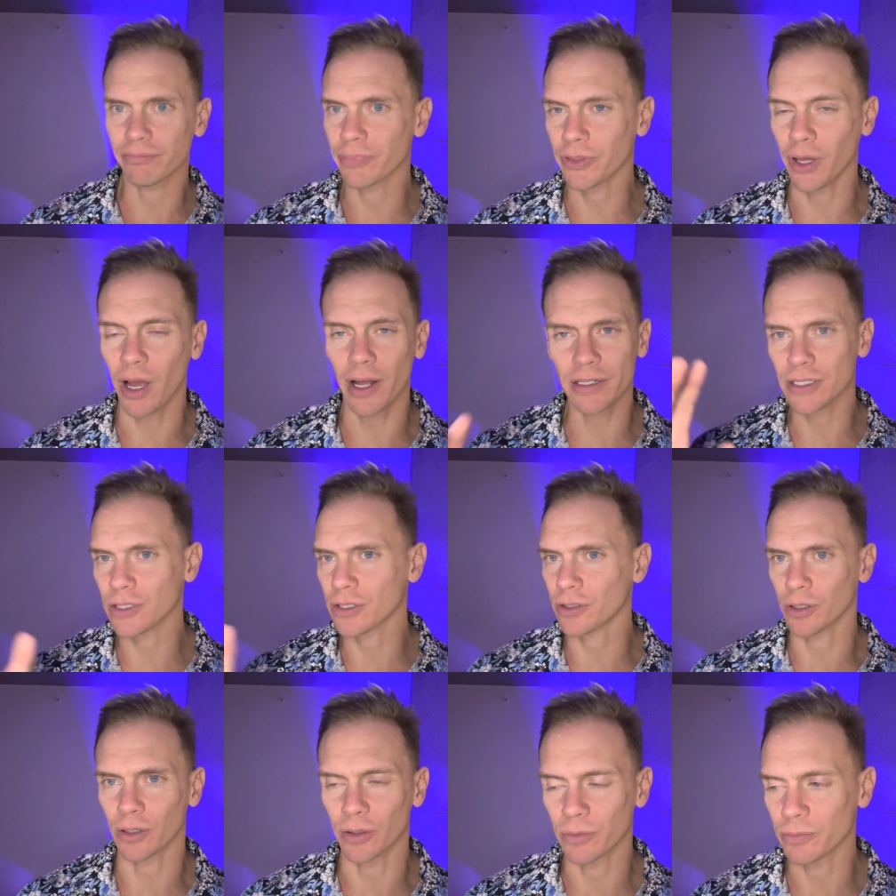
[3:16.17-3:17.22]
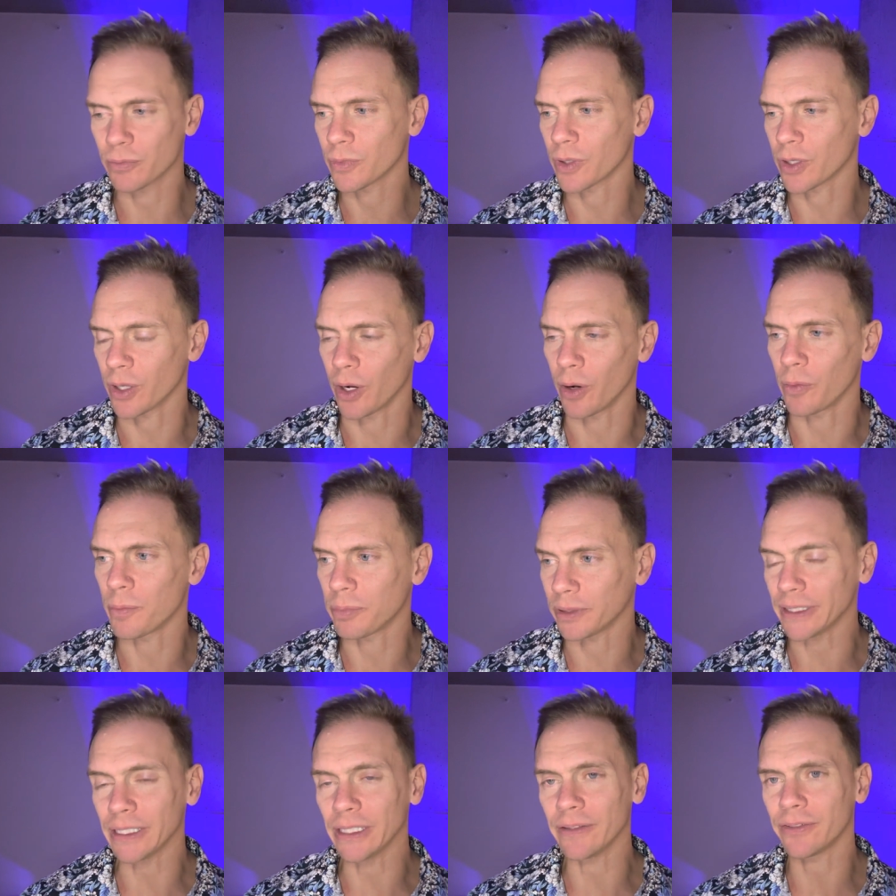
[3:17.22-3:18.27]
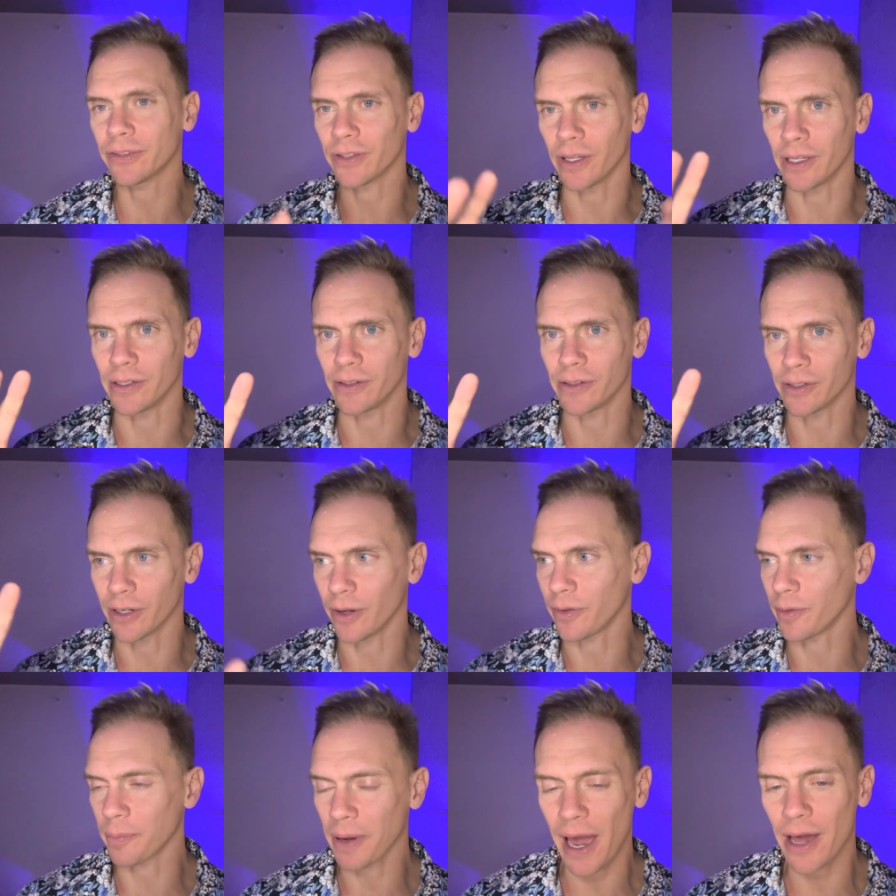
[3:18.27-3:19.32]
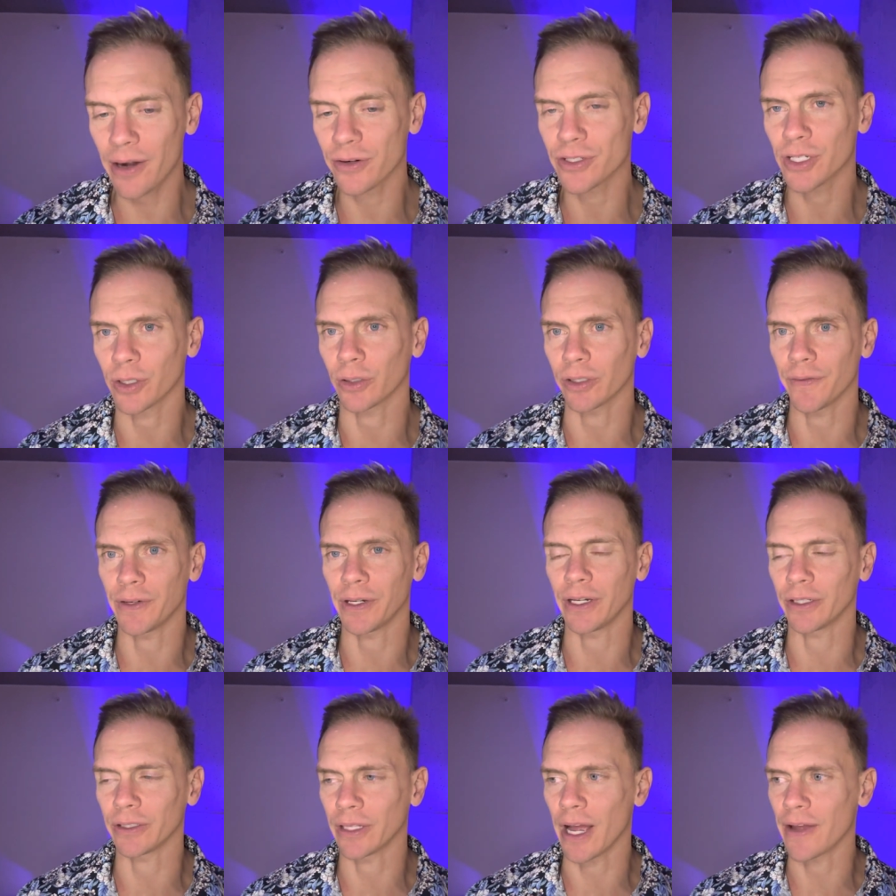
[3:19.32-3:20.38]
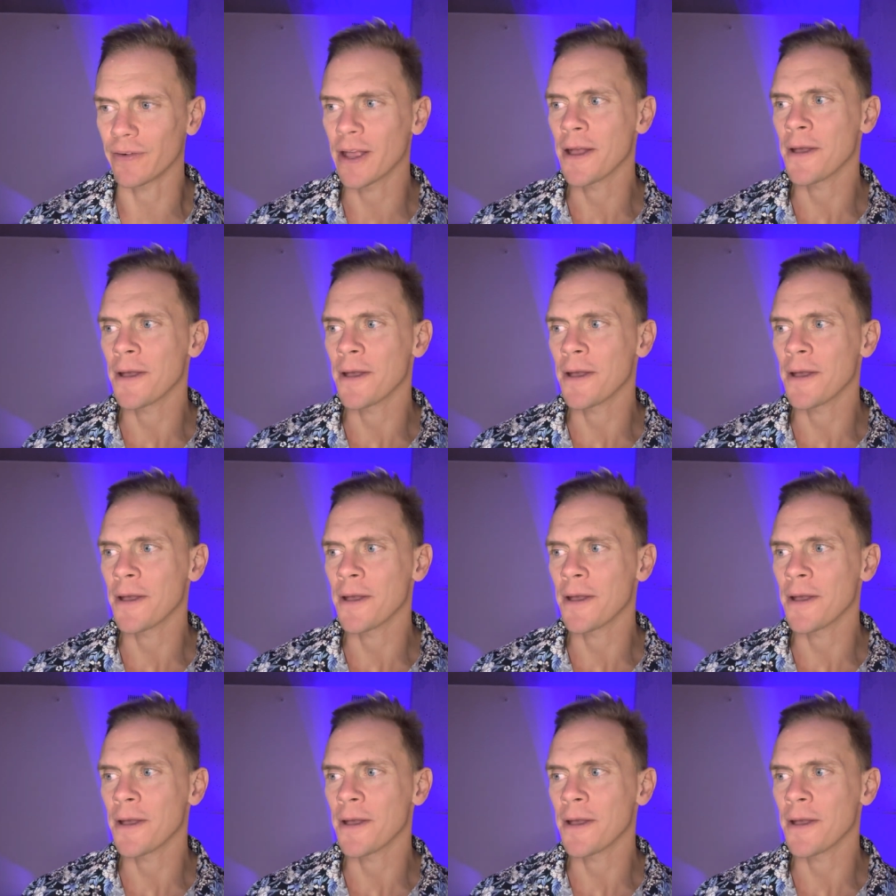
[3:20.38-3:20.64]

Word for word: thoughts, your, you know, beliefs and, you know, the patterns that you're living in your life.